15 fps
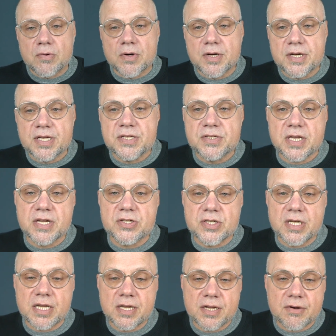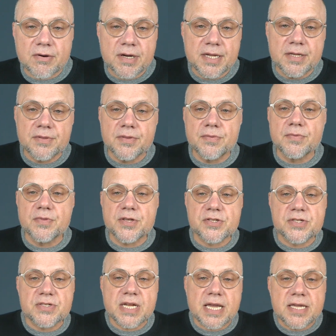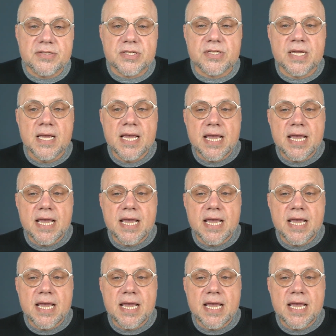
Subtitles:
organization here in the States.